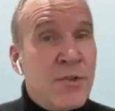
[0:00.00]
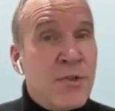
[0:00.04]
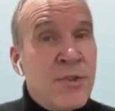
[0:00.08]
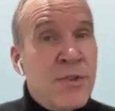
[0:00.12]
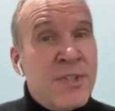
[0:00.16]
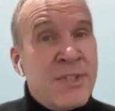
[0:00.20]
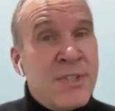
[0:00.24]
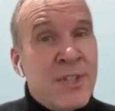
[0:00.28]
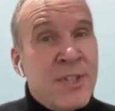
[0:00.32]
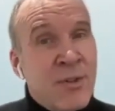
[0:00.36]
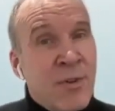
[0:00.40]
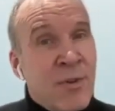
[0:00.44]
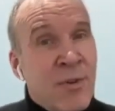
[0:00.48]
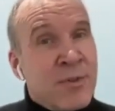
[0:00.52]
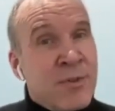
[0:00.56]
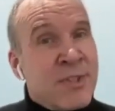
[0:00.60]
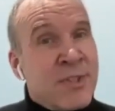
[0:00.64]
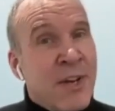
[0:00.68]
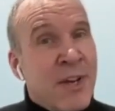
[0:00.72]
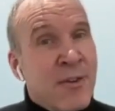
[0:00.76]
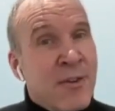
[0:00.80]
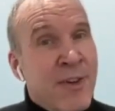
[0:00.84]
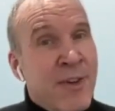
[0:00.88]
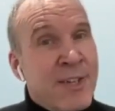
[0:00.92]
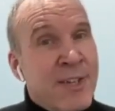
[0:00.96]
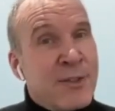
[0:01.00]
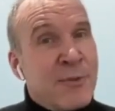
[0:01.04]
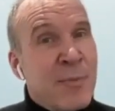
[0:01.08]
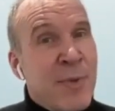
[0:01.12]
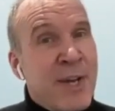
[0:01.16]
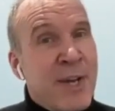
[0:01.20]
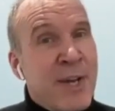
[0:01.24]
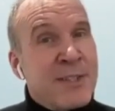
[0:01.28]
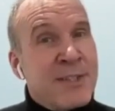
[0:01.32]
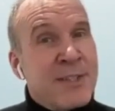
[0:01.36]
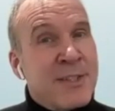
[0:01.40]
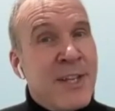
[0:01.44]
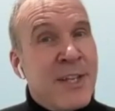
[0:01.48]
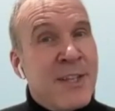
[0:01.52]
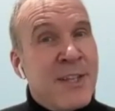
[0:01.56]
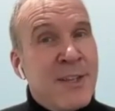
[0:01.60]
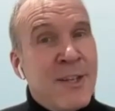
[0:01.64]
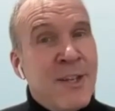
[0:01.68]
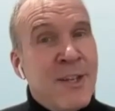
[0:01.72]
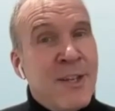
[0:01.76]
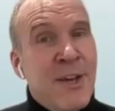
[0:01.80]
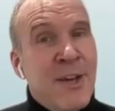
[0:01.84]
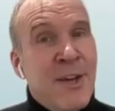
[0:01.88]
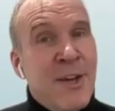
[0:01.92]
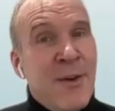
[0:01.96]
So you see, those are the aspects that
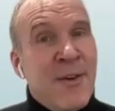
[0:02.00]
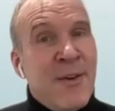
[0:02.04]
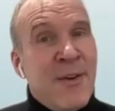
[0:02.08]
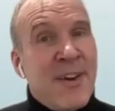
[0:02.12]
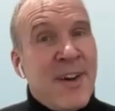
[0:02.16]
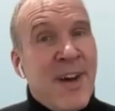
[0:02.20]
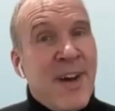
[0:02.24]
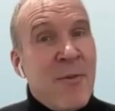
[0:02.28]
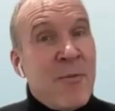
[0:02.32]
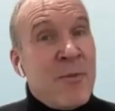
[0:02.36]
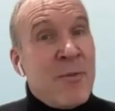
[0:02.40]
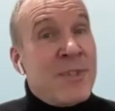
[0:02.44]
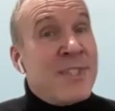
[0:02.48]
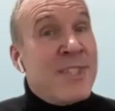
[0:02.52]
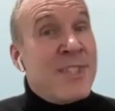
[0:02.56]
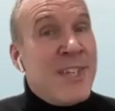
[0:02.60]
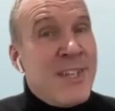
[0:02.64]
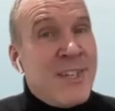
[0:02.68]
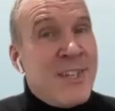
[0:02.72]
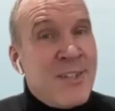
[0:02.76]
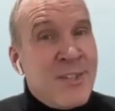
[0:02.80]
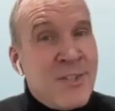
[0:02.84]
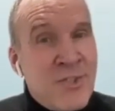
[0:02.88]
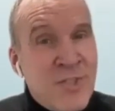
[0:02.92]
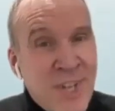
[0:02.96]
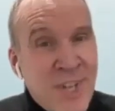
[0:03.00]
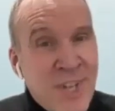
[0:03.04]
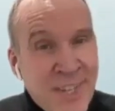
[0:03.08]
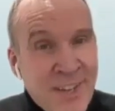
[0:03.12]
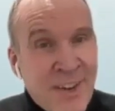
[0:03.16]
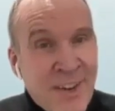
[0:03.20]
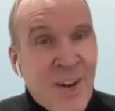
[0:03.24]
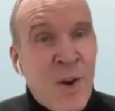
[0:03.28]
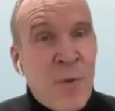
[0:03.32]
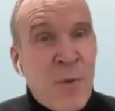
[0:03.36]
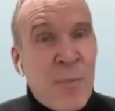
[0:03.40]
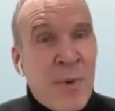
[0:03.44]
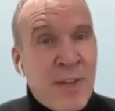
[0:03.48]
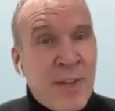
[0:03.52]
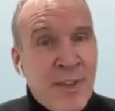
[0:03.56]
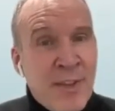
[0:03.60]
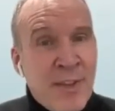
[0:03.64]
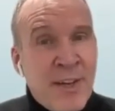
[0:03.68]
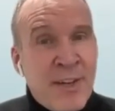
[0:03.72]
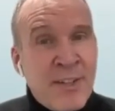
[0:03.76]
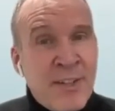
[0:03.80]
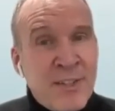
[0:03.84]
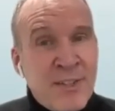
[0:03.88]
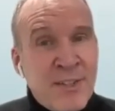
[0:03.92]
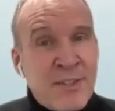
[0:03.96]
I would say general
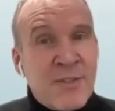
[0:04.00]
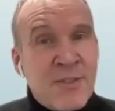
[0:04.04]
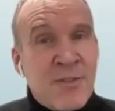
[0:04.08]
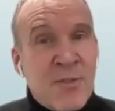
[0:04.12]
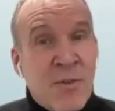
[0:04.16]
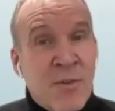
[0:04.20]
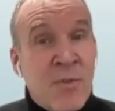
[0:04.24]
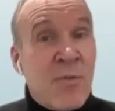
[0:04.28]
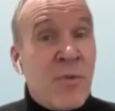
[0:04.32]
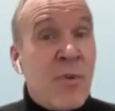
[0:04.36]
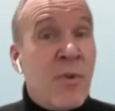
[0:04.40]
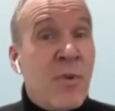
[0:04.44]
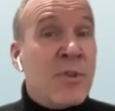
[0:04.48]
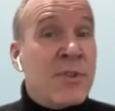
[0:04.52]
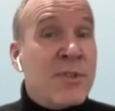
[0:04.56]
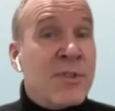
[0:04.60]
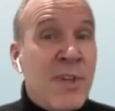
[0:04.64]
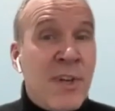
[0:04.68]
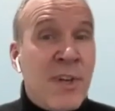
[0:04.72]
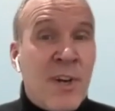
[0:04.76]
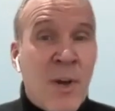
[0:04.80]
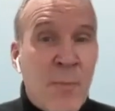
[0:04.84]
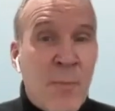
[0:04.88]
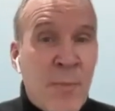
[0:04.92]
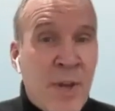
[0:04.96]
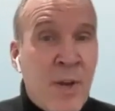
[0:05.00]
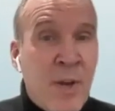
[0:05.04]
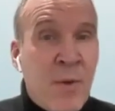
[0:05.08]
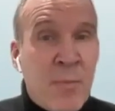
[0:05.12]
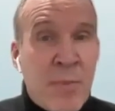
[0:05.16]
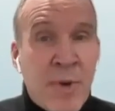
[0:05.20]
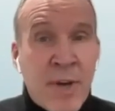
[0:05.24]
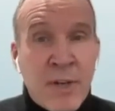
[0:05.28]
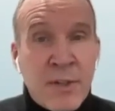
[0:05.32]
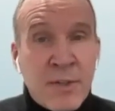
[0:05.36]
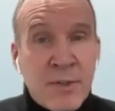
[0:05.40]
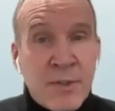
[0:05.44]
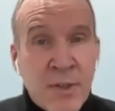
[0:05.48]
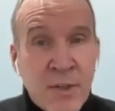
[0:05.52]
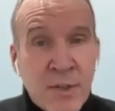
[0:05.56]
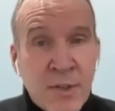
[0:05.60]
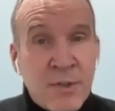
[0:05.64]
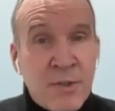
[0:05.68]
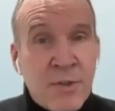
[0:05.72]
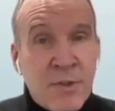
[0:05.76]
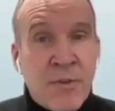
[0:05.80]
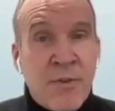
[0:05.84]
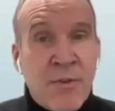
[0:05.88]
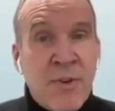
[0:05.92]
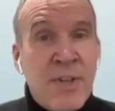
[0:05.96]
patterns. Of course, there are many personal
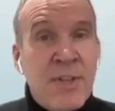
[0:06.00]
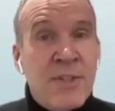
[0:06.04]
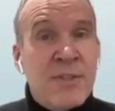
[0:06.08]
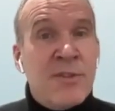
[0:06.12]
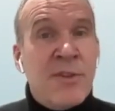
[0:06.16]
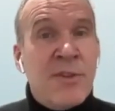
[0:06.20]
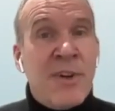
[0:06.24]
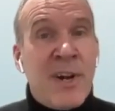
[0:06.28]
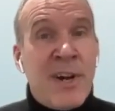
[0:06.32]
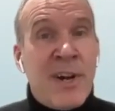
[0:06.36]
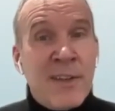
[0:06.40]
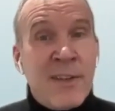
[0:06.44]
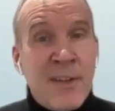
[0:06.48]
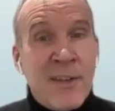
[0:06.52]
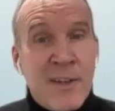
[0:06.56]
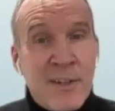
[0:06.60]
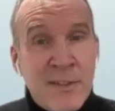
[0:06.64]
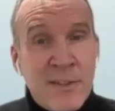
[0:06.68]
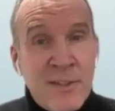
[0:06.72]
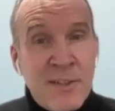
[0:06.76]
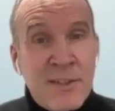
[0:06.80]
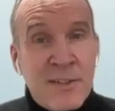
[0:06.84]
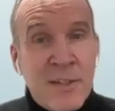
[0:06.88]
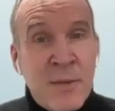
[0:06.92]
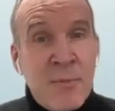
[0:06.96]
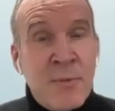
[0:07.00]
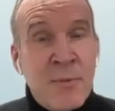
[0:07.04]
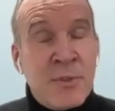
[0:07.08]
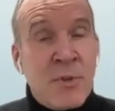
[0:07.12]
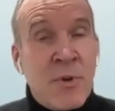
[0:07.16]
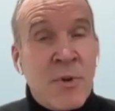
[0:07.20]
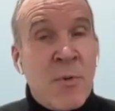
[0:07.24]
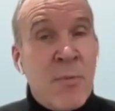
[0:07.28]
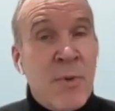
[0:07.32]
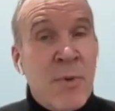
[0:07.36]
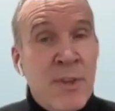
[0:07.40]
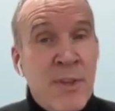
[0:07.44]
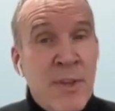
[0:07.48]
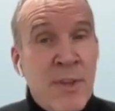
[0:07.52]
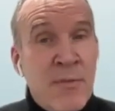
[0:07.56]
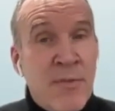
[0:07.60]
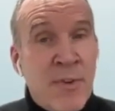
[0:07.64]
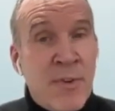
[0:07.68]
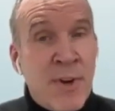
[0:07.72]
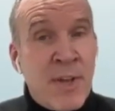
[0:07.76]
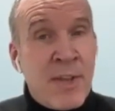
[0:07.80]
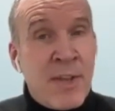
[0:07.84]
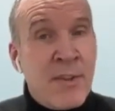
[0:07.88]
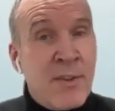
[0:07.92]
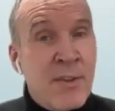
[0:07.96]
stories. The healthcare system is completely
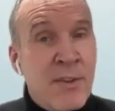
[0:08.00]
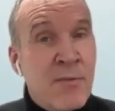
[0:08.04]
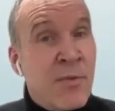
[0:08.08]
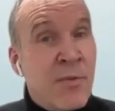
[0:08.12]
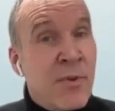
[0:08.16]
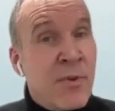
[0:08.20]
different.